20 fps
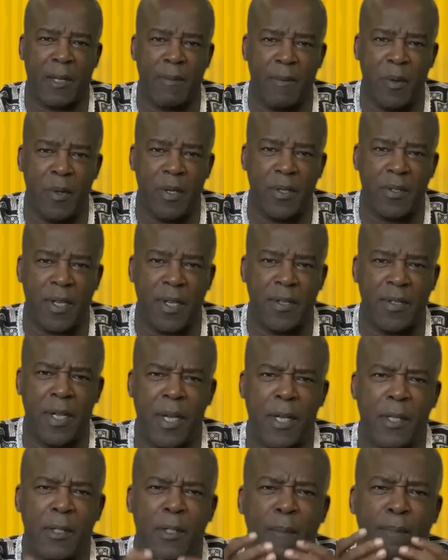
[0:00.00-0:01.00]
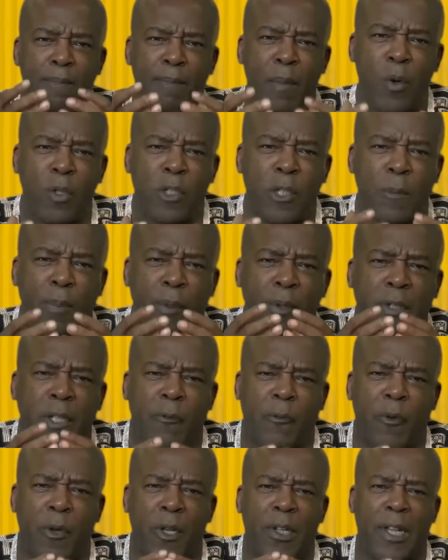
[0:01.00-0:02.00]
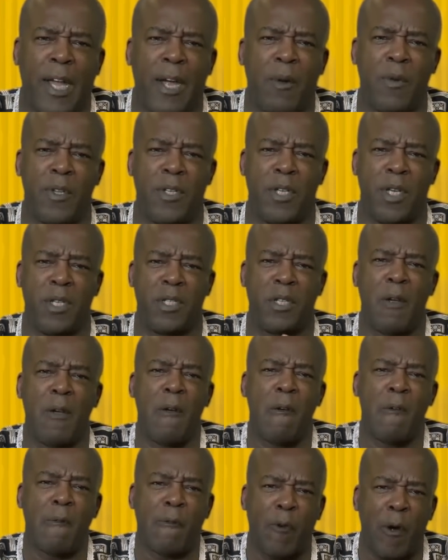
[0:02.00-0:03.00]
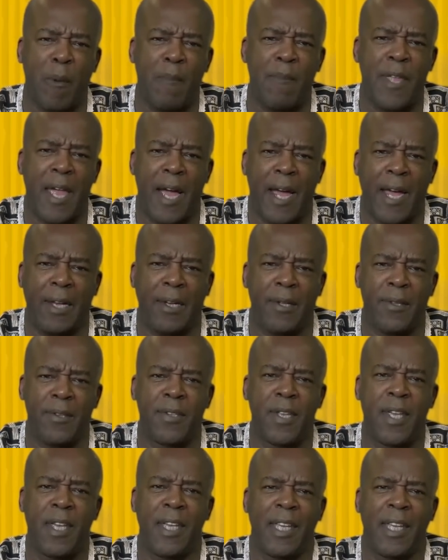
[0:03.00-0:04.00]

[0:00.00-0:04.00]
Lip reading: communities, the multiple different languages from the islands